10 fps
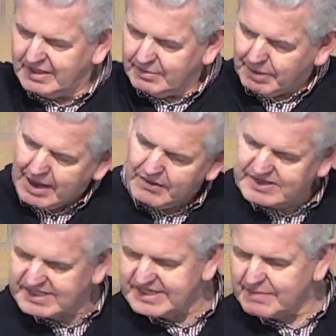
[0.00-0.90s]
Power is
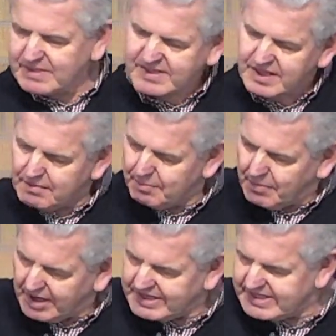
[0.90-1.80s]
the same as the
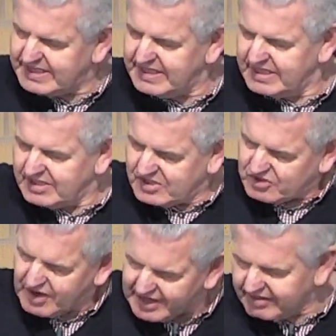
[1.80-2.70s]
mighty
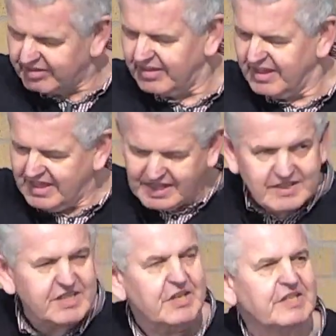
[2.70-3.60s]
strength he
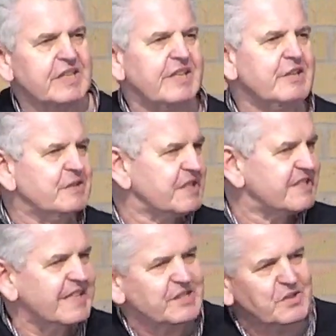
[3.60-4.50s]
exerted. He uses
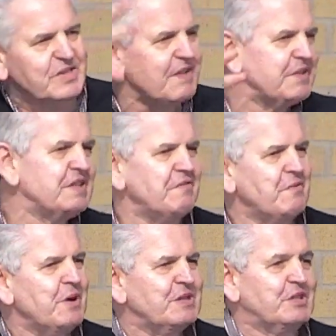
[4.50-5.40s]
six or seven different
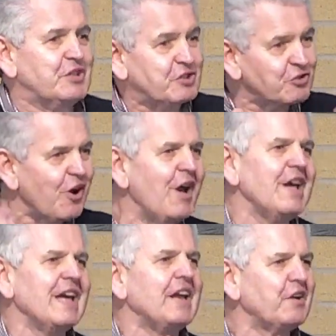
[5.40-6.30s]
words to try
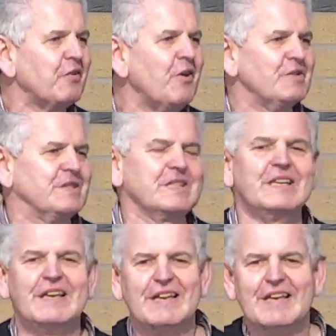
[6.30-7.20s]
and get across
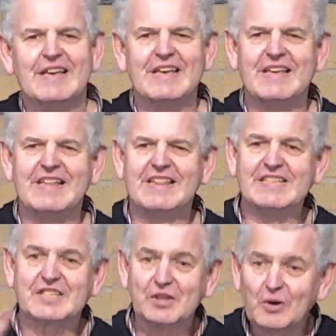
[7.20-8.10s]

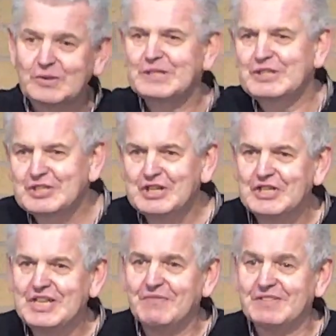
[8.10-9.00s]
this thought to the church
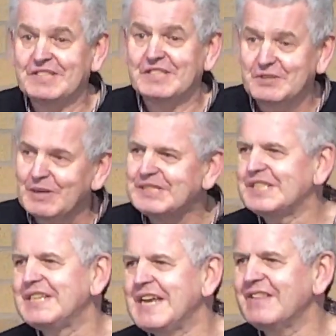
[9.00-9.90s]
in Ephesus and to us
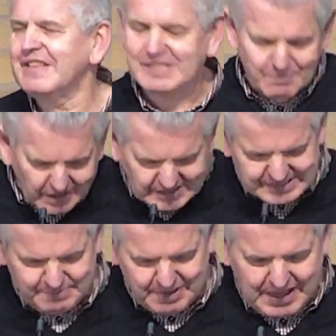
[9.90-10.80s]
today that this
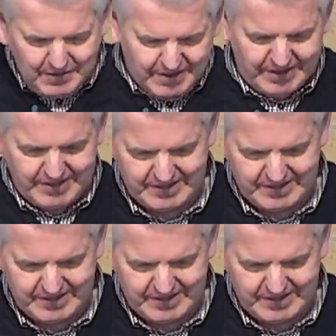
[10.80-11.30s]
mighty power,